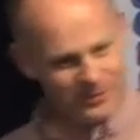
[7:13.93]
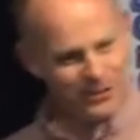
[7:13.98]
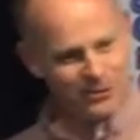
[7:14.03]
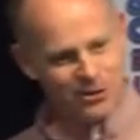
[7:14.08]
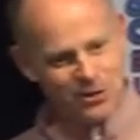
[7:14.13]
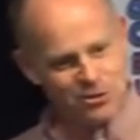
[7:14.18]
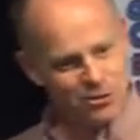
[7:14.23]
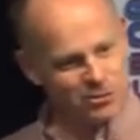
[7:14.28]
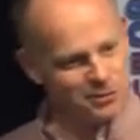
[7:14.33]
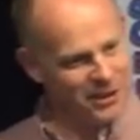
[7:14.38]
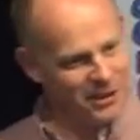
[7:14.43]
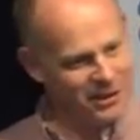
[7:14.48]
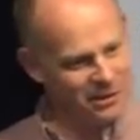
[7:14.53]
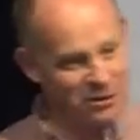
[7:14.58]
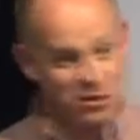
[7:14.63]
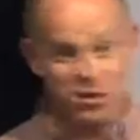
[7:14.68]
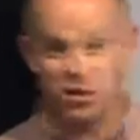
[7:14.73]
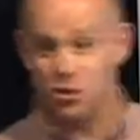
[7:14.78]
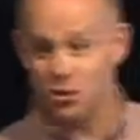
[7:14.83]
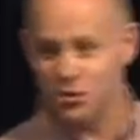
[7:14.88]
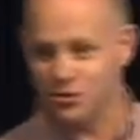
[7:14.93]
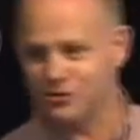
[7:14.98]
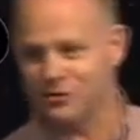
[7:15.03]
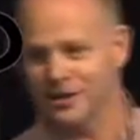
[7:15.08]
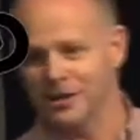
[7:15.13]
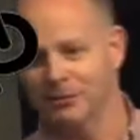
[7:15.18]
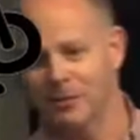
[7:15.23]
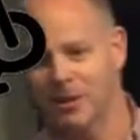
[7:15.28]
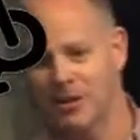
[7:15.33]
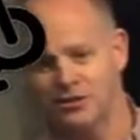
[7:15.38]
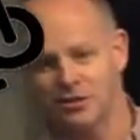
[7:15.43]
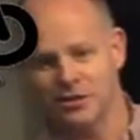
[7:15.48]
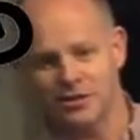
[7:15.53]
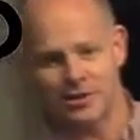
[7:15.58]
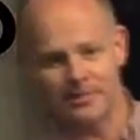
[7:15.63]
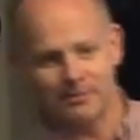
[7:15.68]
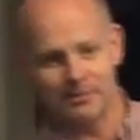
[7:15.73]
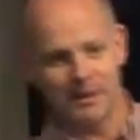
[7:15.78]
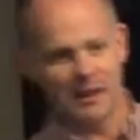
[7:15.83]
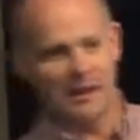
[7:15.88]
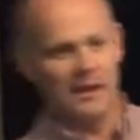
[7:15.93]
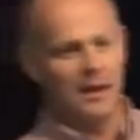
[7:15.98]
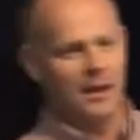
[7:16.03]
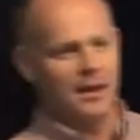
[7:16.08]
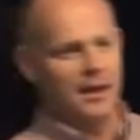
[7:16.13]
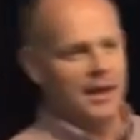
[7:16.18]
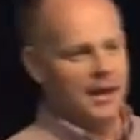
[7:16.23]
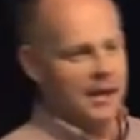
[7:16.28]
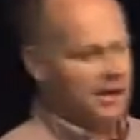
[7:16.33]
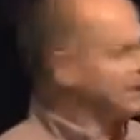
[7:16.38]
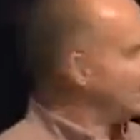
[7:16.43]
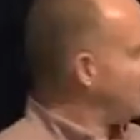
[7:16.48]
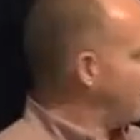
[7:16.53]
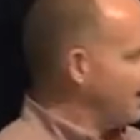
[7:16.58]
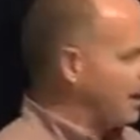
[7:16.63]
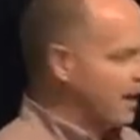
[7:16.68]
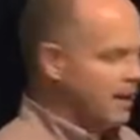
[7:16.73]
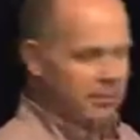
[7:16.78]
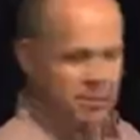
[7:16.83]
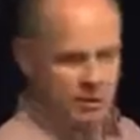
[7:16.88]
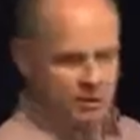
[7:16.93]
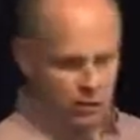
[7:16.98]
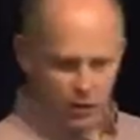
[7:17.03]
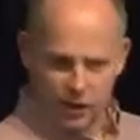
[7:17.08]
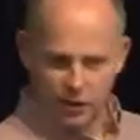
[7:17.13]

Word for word: social media on a shoestring budget. It can happen, you